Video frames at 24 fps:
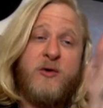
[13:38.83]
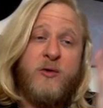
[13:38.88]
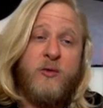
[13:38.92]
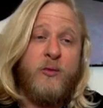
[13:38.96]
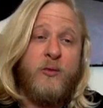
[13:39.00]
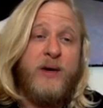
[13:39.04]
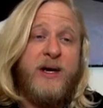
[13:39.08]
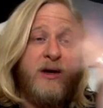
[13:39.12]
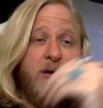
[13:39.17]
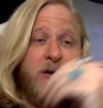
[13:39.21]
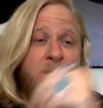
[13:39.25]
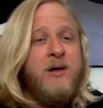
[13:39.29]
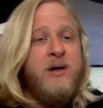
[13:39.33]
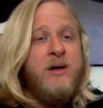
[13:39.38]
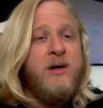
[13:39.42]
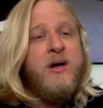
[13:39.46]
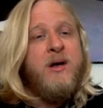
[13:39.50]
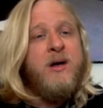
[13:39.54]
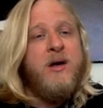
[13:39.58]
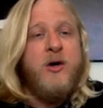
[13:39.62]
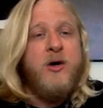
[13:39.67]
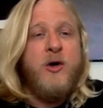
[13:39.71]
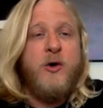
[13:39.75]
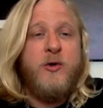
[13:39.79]
real
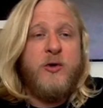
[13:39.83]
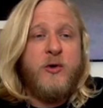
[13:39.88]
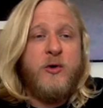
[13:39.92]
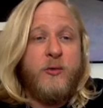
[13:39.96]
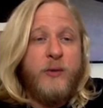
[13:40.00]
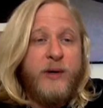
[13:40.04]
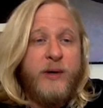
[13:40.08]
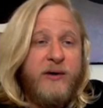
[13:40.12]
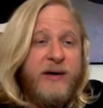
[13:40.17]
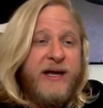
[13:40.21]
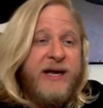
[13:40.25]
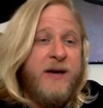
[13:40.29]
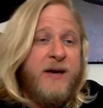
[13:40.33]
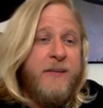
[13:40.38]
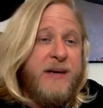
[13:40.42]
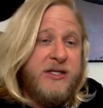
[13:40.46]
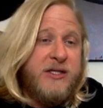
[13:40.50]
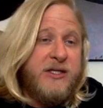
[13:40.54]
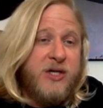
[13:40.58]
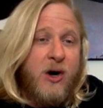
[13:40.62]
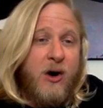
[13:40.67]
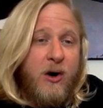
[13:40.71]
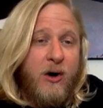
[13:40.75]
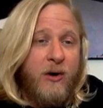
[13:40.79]

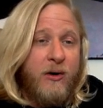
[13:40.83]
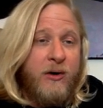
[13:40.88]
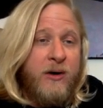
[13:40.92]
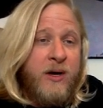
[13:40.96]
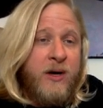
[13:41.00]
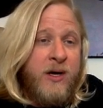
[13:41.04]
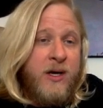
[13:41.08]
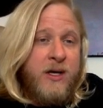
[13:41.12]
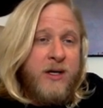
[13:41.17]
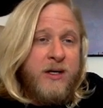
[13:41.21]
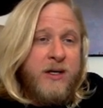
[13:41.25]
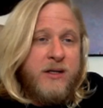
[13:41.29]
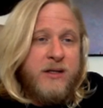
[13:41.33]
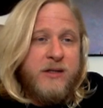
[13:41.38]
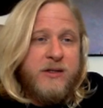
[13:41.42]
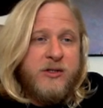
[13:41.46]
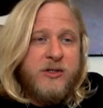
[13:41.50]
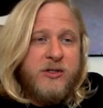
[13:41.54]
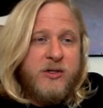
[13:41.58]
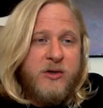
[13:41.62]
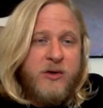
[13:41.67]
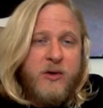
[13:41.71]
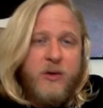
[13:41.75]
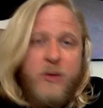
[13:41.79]
enemies are,
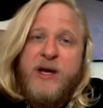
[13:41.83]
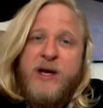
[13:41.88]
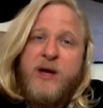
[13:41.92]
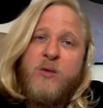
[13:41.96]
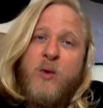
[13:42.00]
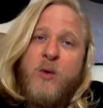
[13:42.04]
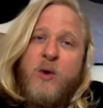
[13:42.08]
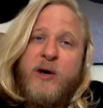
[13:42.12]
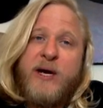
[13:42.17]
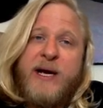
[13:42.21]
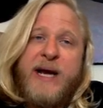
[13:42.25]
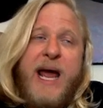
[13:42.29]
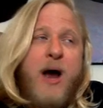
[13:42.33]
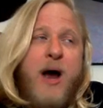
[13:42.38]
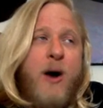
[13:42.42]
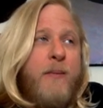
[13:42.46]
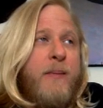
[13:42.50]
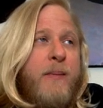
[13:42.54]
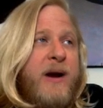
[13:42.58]
so that we can work it out.